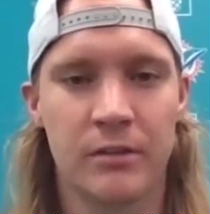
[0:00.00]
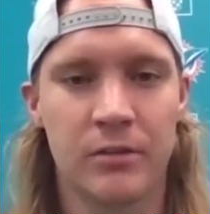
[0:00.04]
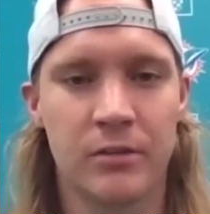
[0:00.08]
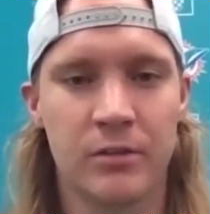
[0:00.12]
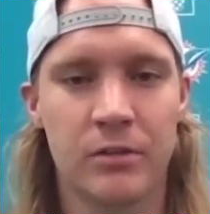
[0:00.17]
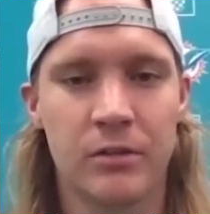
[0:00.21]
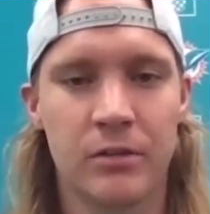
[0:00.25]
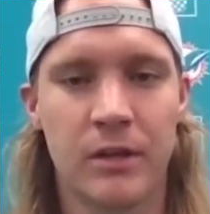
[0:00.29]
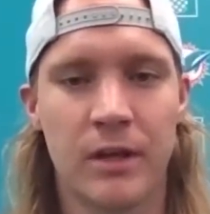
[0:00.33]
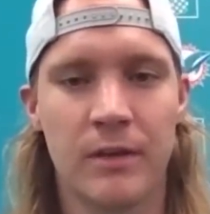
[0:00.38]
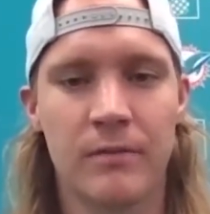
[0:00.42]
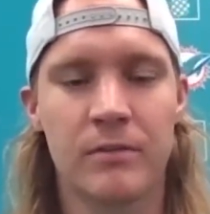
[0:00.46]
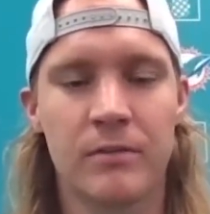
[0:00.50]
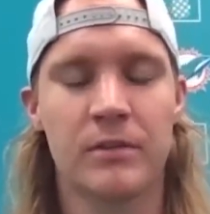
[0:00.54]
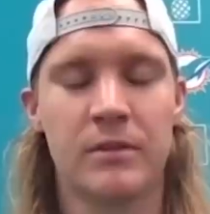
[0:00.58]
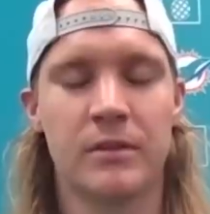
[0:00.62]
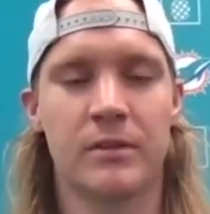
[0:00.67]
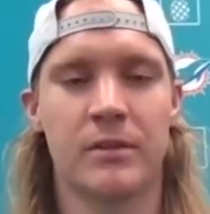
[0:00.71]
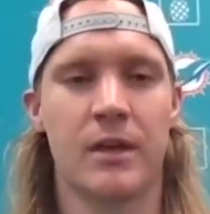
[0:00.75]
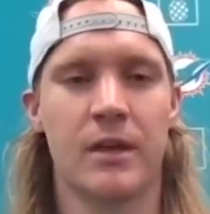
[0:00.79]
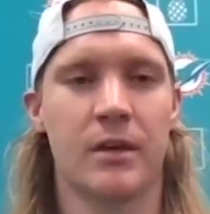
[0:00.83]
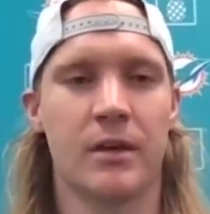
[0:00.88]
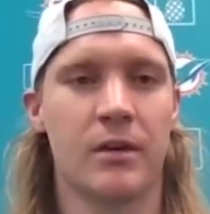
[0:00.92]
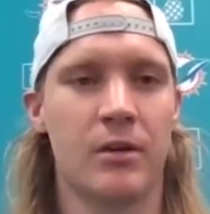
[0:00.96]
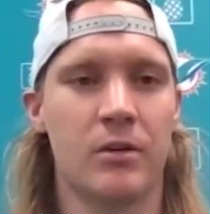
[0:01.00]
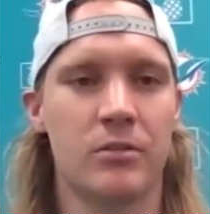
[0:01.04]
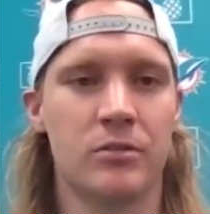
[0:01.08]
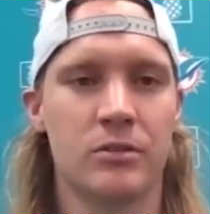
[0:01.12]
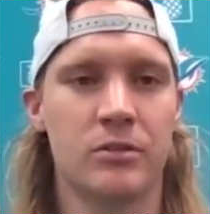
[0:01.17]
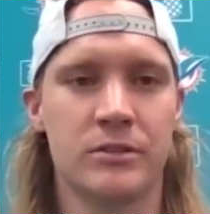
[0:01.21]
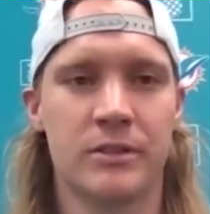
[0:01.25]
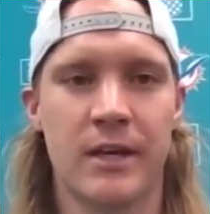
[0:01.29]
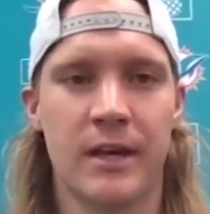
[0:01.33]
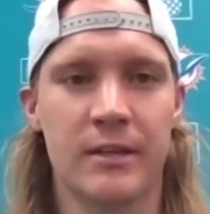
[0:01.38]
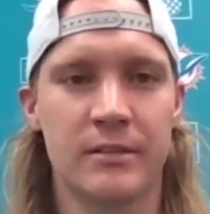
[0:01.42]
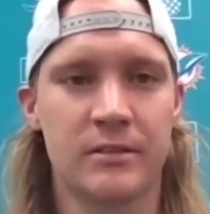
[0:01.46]
doing everything that coach
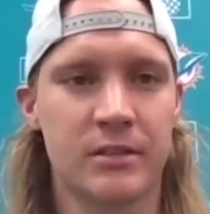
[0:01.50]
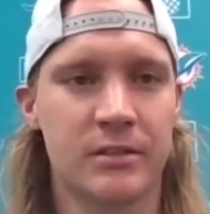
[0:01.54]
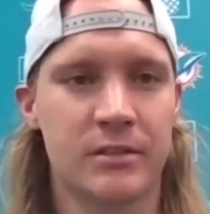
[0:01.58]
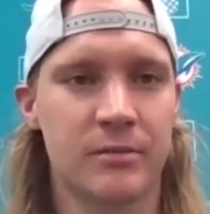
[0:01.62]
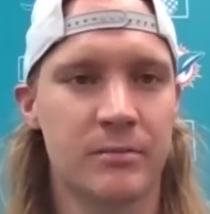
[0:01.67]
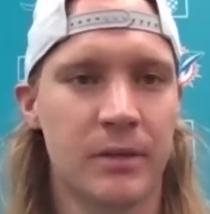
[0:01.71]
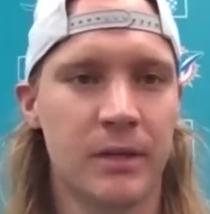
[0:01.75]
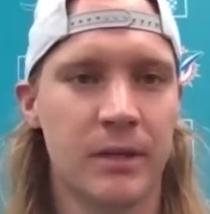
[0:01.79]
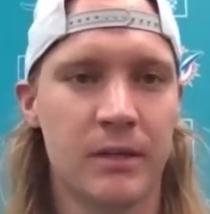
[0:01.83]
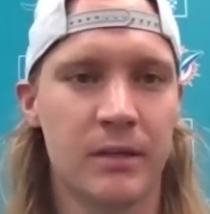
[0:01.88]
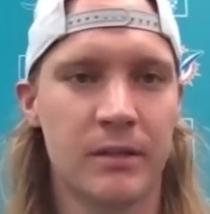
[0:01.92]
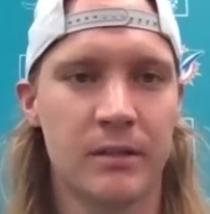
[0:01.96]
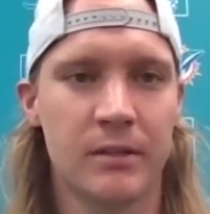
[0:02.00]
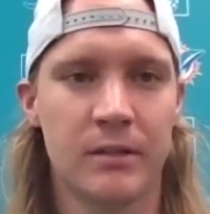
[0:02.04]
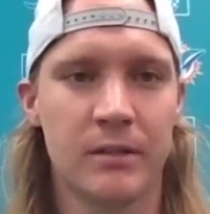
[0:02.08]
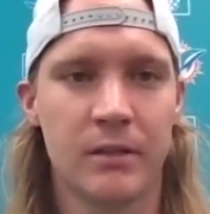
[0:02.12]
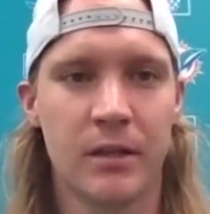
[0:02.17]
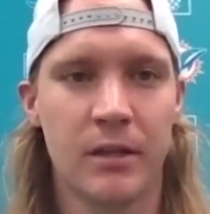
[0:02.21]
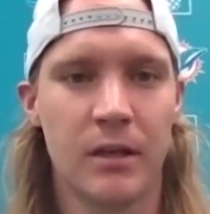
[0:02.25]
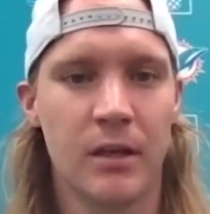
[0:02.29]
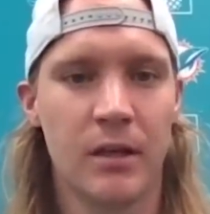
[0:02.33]
is asking me, and